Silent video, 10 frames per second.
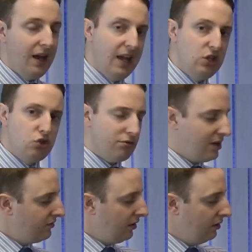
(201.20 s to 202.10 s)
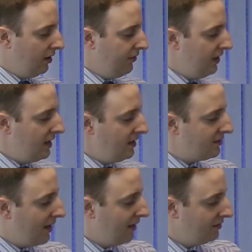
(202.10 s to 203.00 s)
Interestingly,
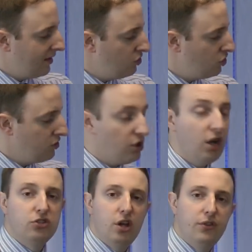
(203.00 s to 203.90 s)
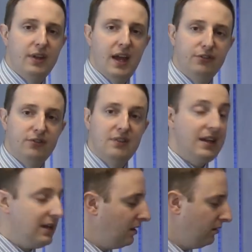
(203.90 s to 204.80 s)
these extensions aren't on the
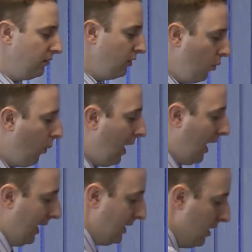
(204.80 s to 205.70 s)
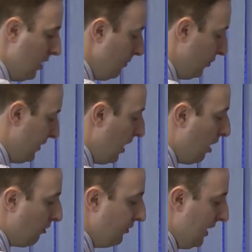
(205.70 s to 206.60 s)
FD. Don't know why, but they
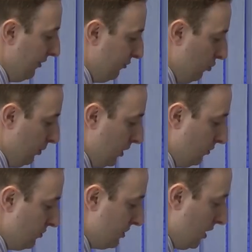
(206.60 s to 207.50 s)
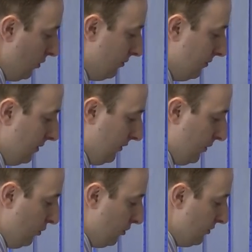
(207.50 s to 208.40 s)
are on the FW. So if
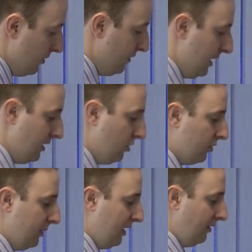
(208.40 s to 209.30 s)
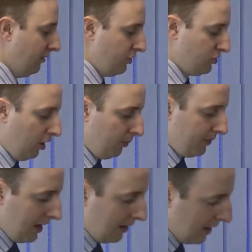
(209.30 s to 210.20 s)
we put the document in the top
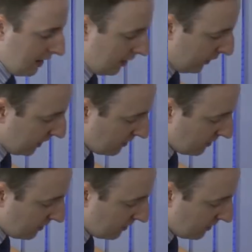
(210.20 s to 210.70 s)
there, we